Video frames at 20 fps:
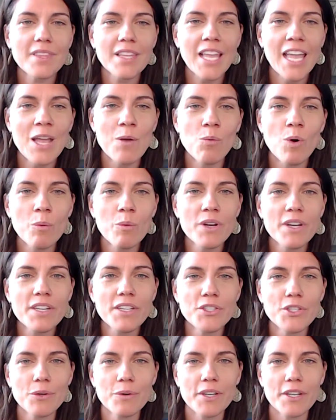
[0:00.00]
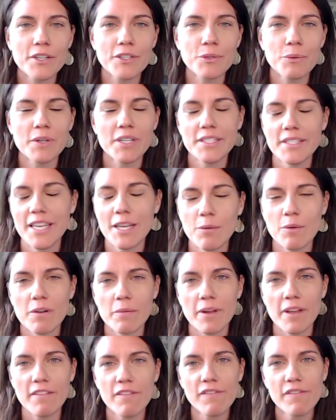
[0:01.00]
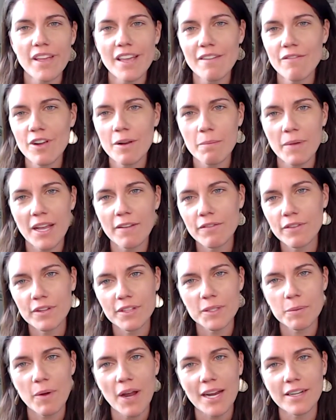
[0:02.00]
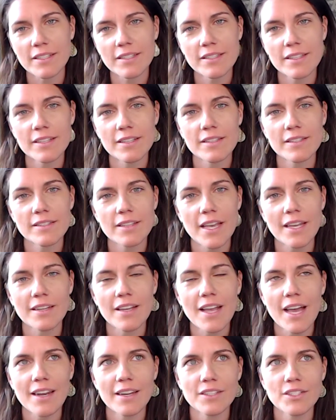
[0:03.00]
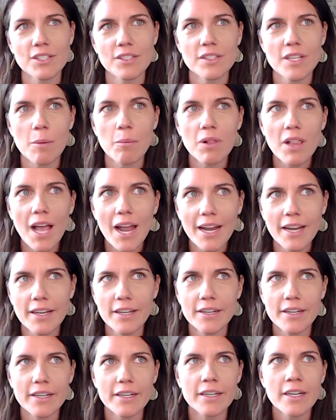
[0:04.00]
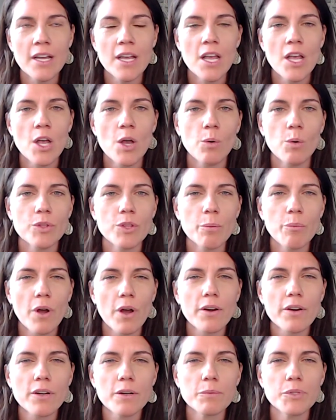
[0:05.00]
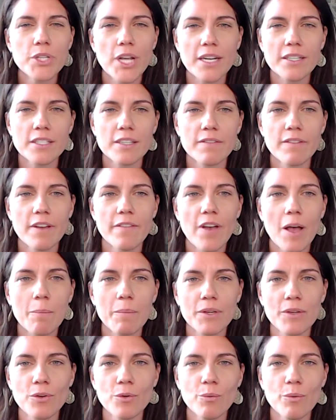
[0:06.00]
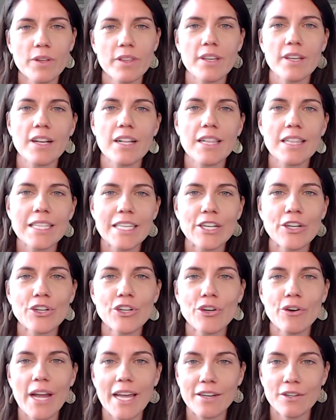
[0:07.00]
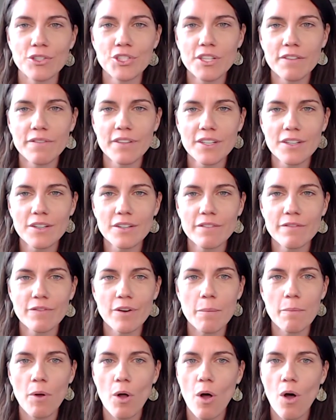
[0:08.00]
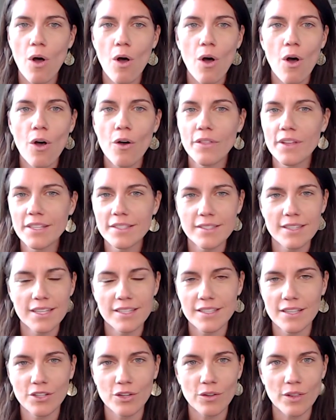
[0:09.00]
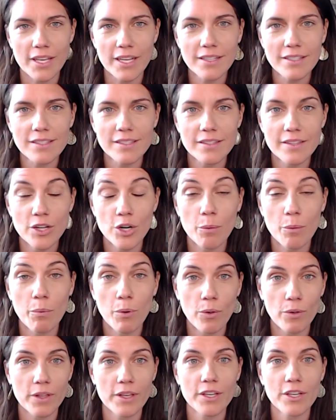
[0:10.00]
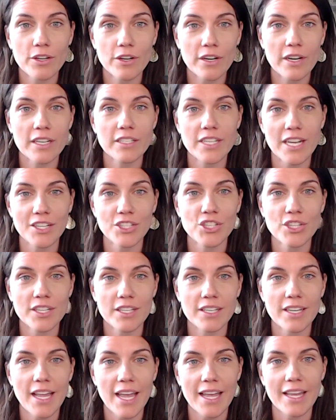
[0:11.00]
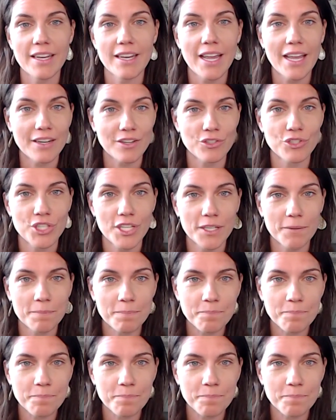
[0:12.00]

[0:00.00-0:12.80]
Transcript: And what we're going to do here is we're going to take one of my favorite mindfulness practices and kind of just apply it here with the broader objective of helping you really clear your energy field from all these things on your list that are pulling your attention and energy.